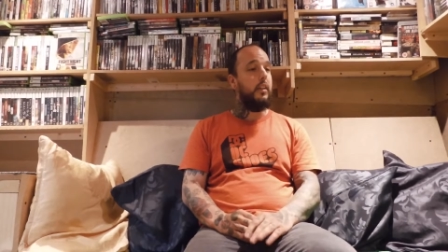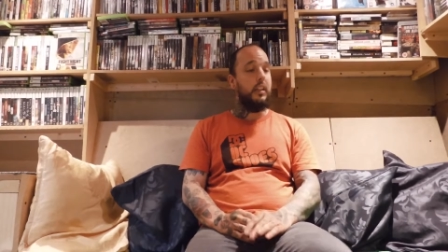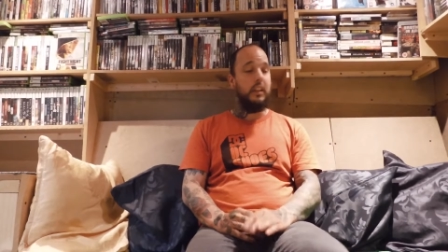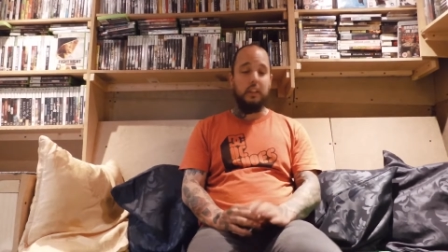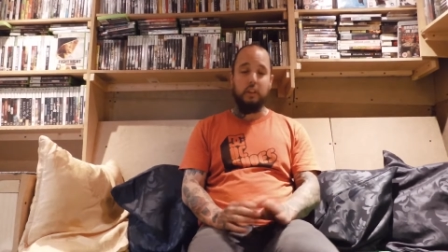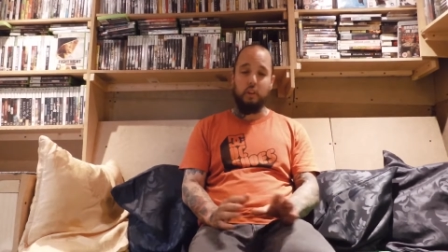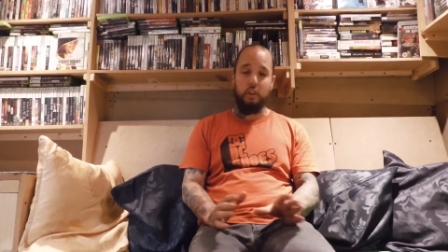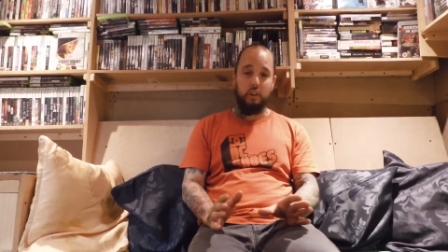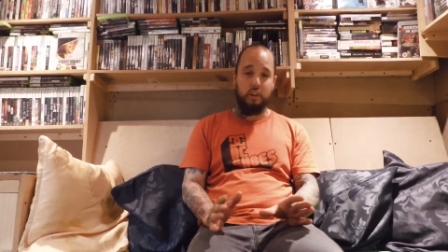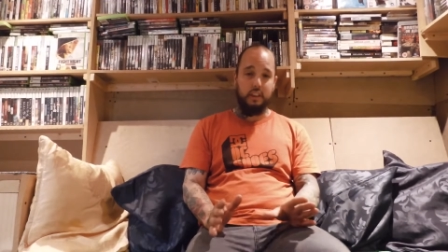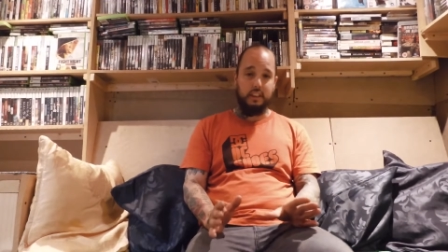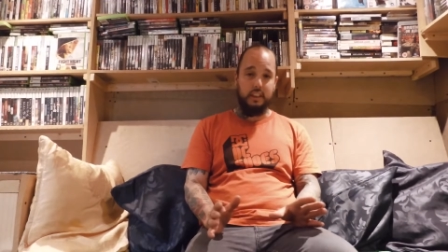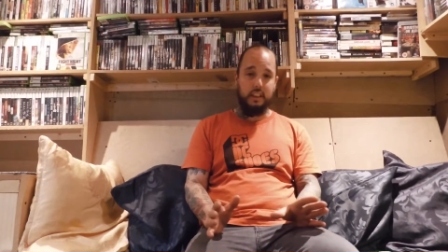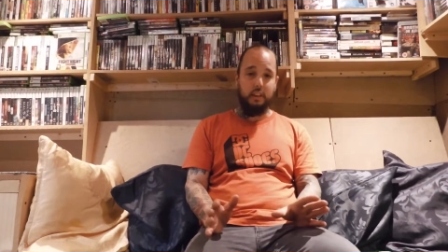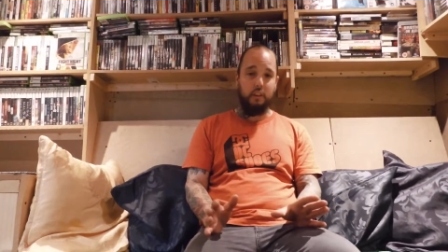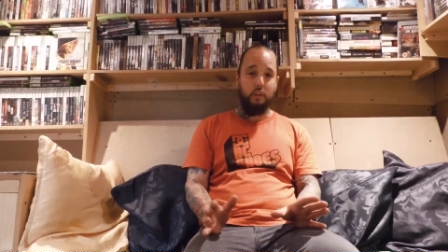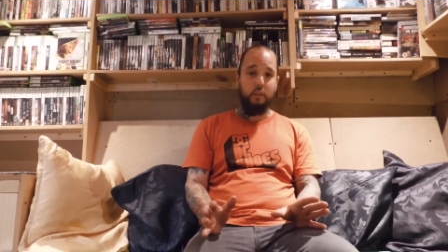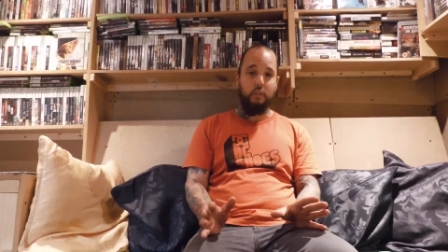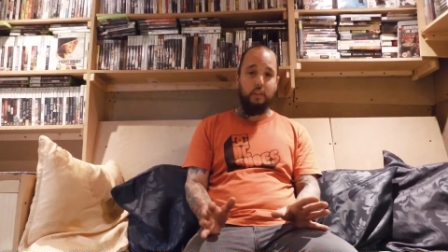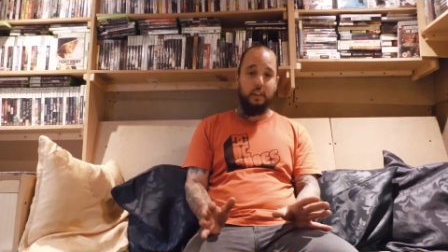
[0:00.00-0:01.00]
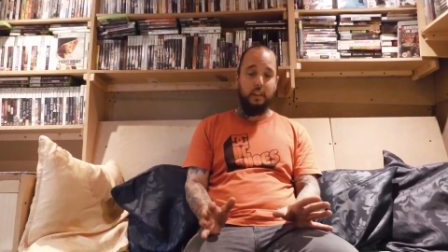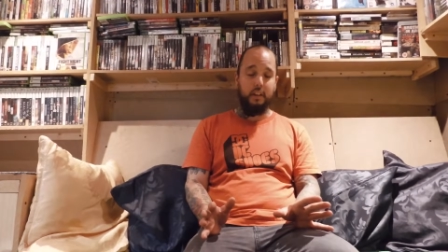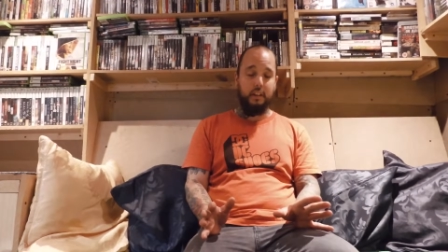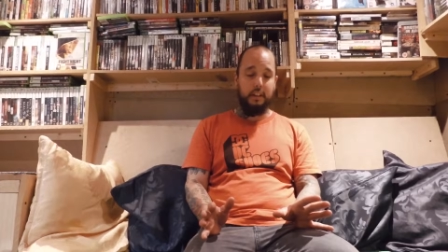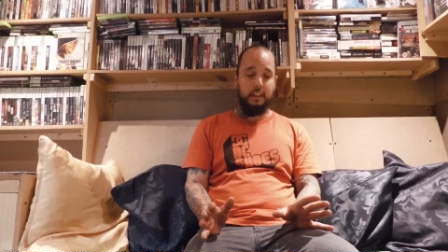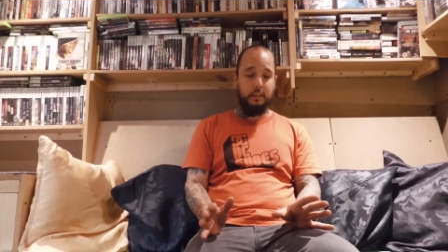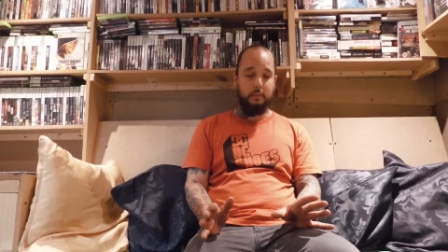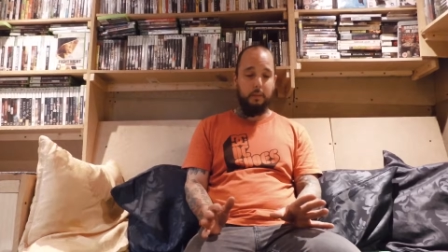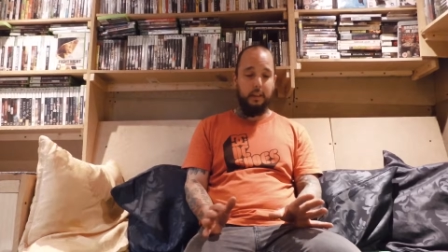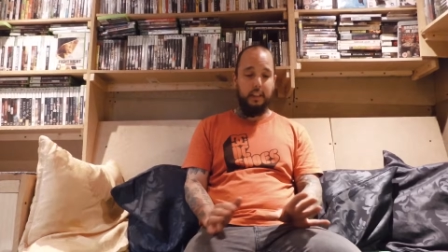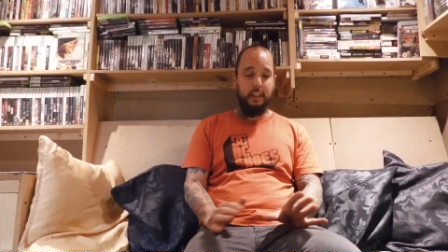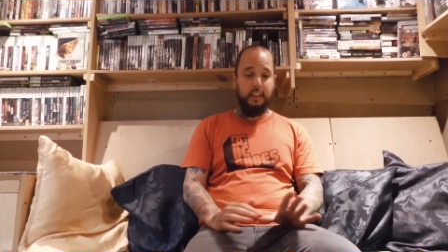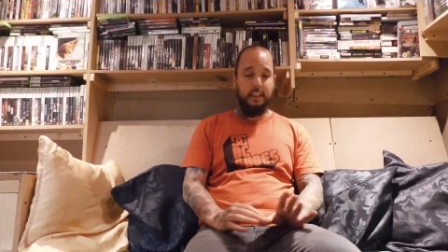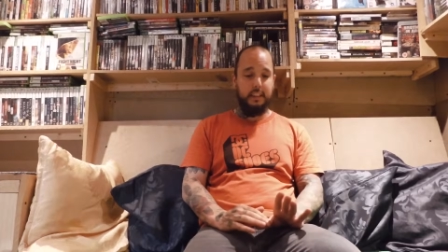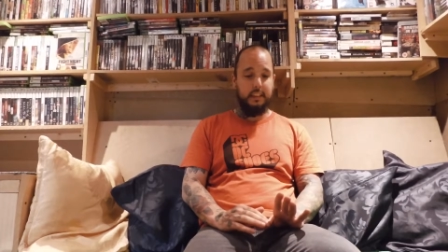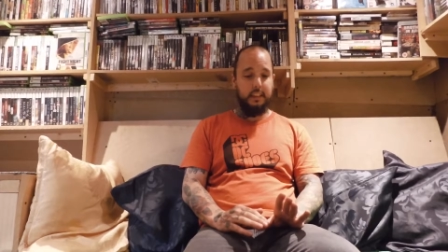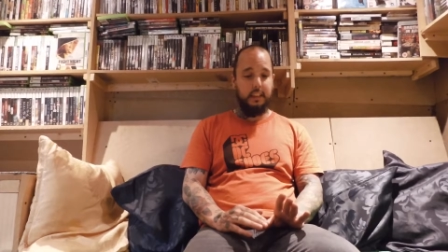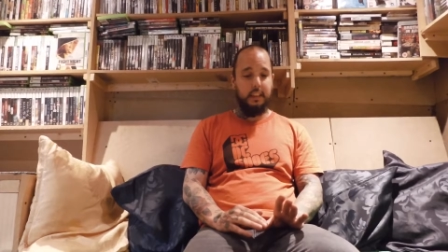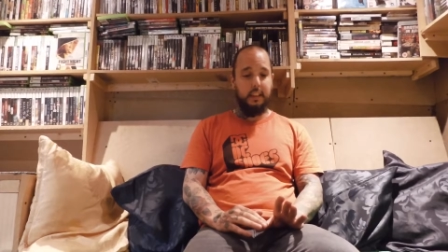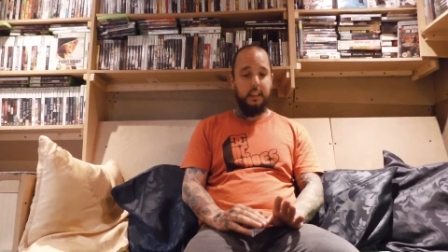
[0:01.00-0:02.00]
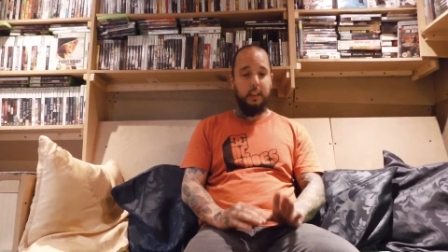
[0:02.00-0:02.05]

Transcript: and like I said, I'm not really good at explaining this,